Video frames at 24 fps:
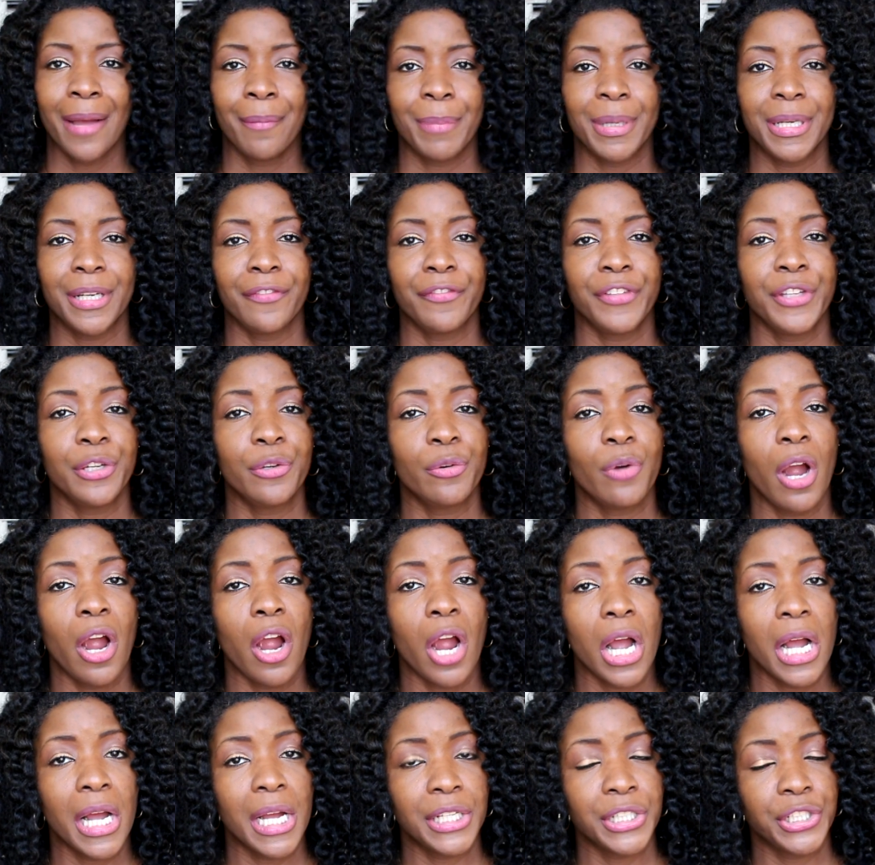But if you
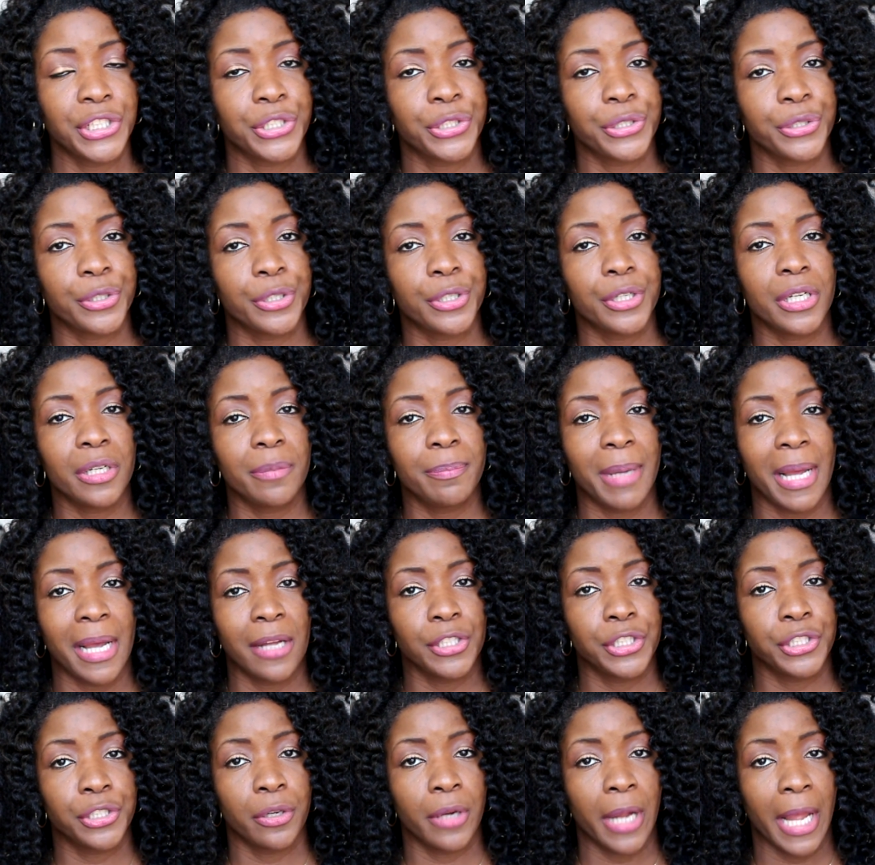are unsure
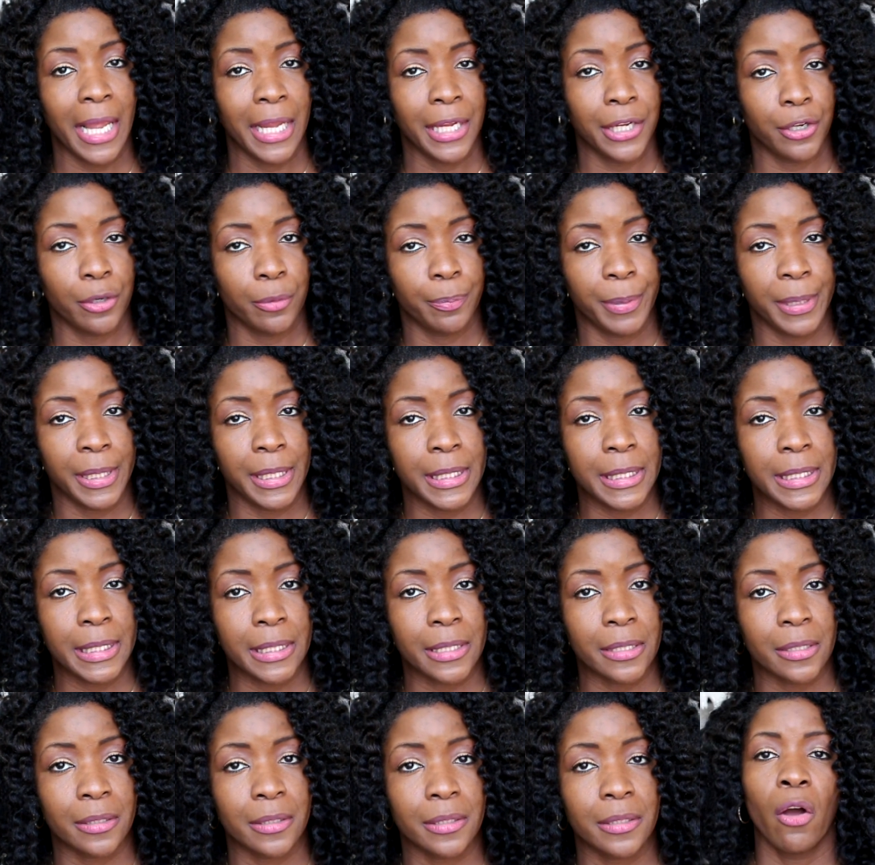about your anchor
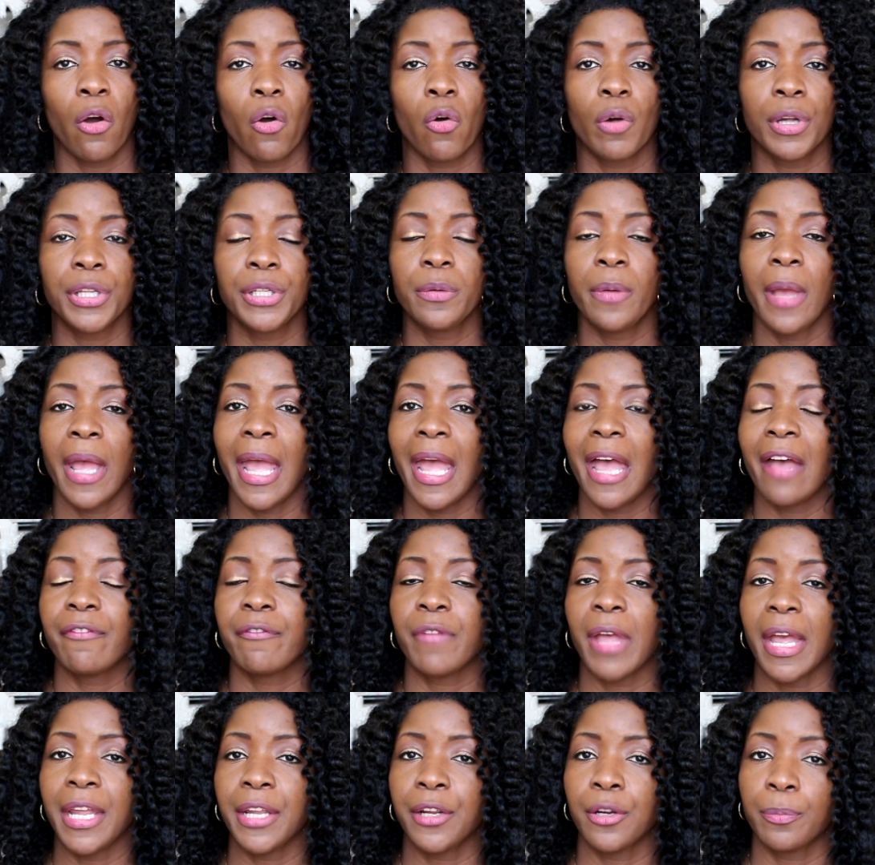pieces, or you
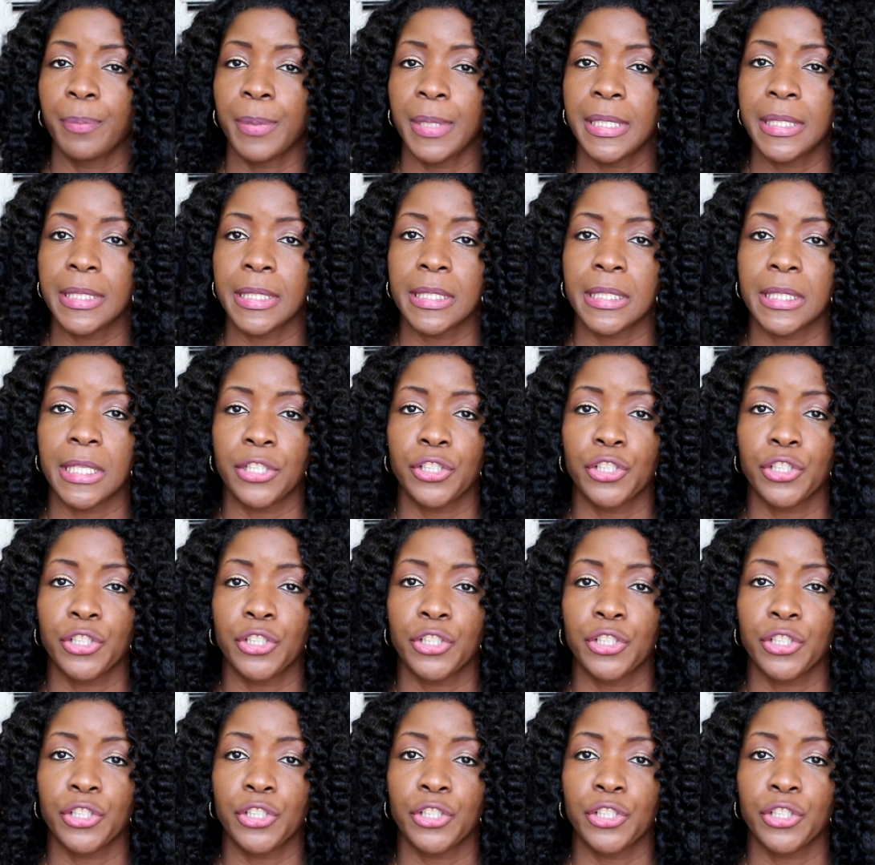have anchor pieces